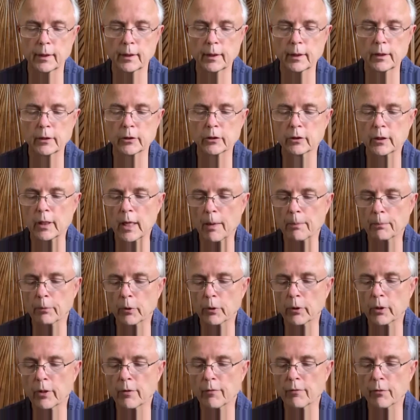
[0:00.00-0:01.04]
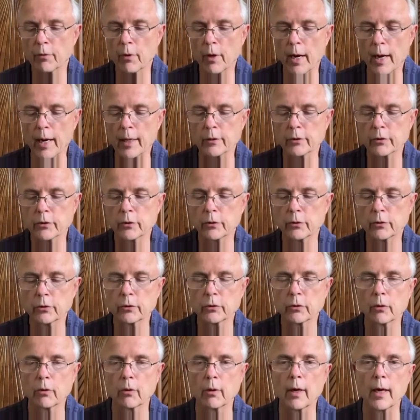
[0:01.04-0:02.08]
Stop looking for answers
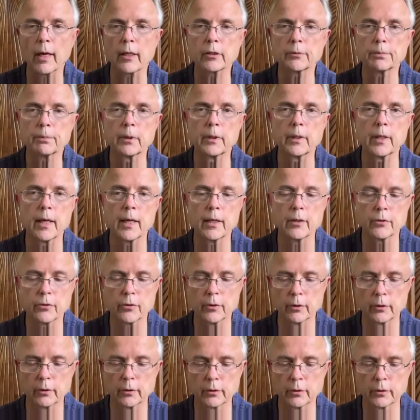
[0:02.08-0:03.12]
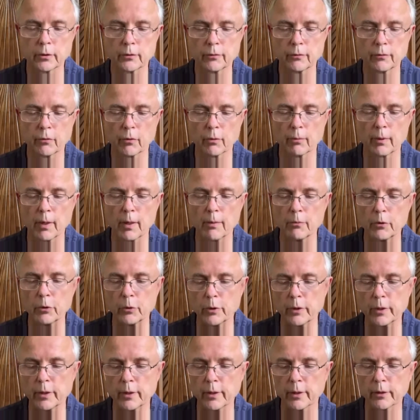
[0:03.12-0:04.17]
or explanations for my
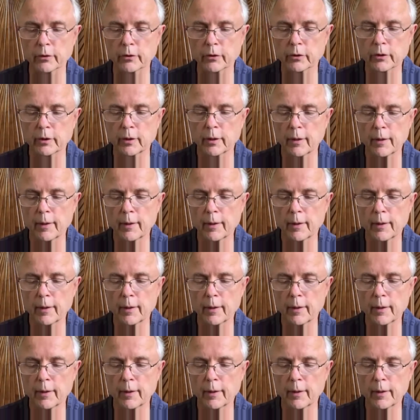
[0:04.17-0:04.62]
moodiness,